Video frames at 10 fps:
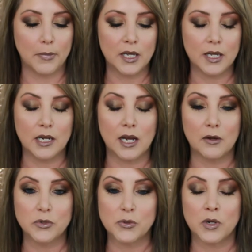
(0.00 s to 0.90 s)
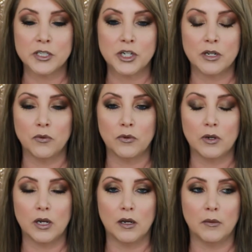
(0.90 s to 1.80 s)
but I was watching
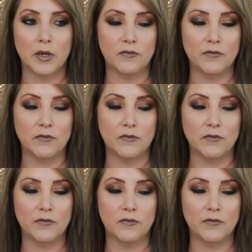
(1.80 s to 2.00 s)
um,